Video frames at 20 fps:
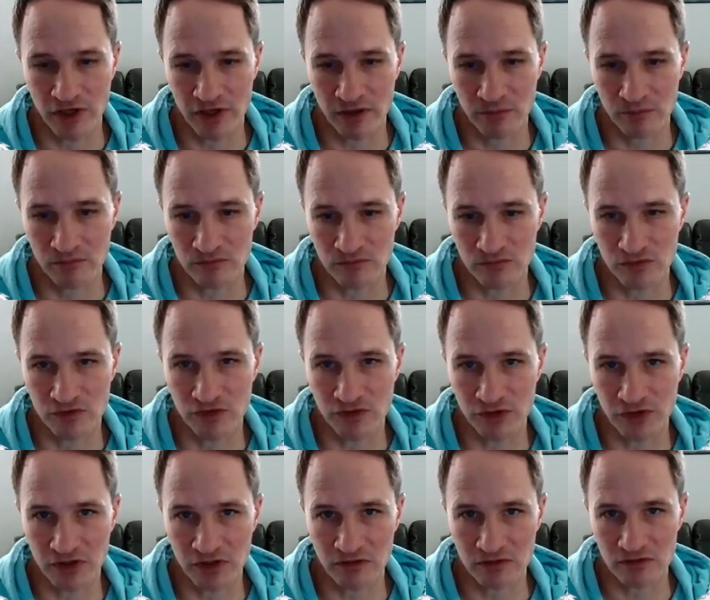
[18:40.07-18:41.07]
I'm
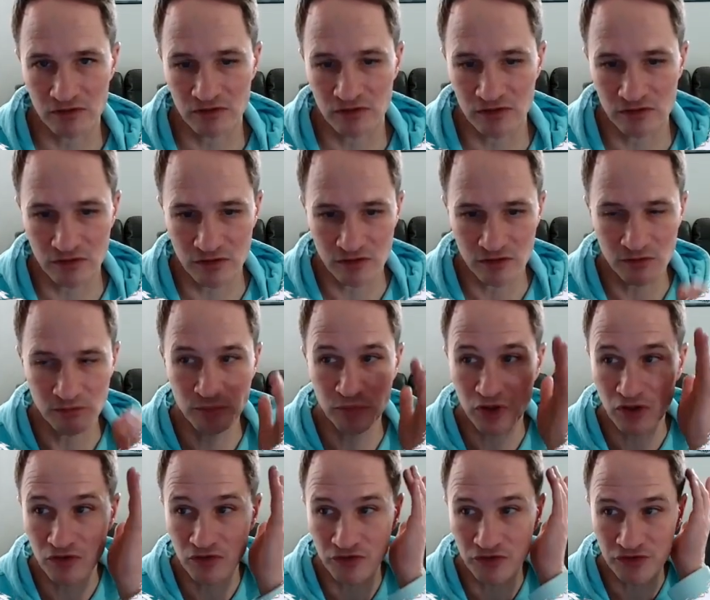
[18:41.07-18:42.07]
doing
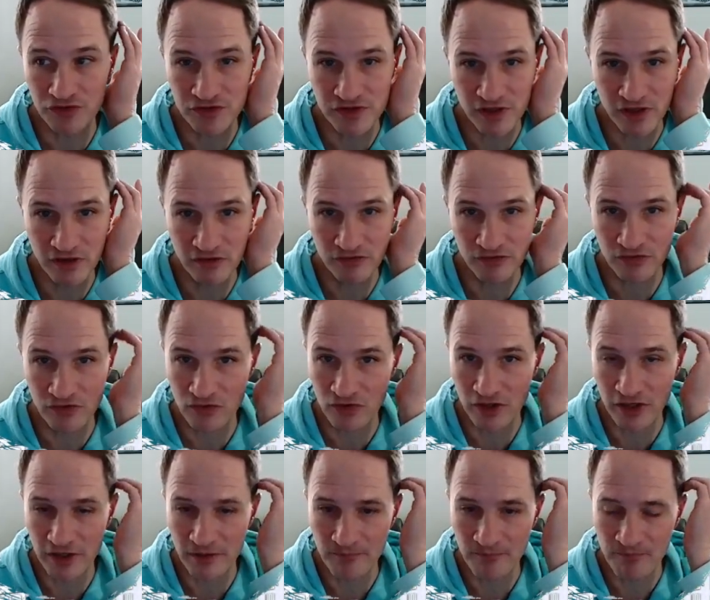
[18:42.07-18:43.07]
build stuff,
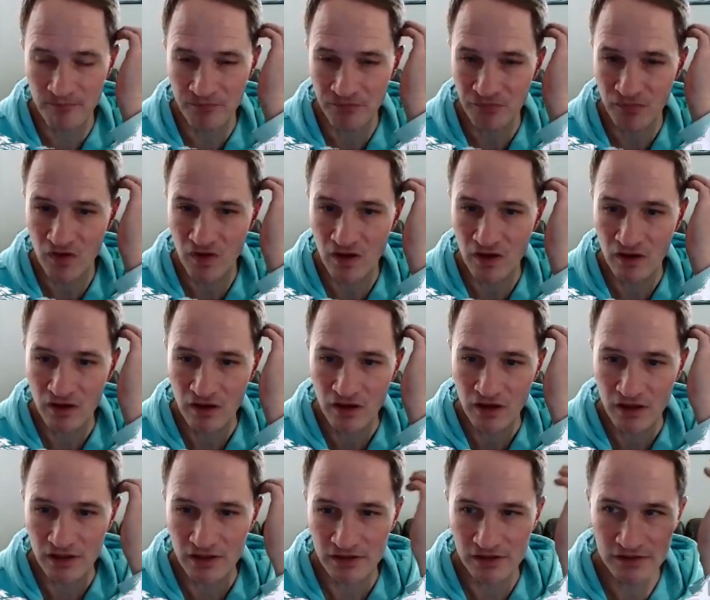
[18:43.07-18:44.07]
right?
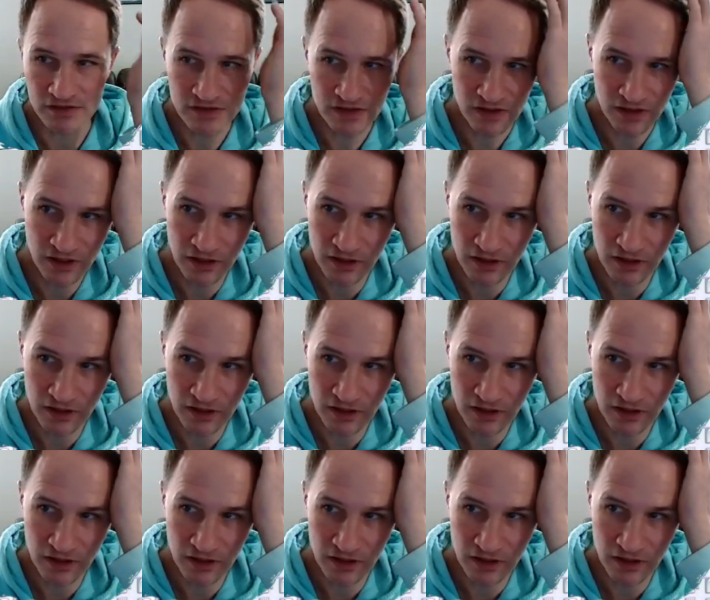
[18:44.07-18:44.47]
Is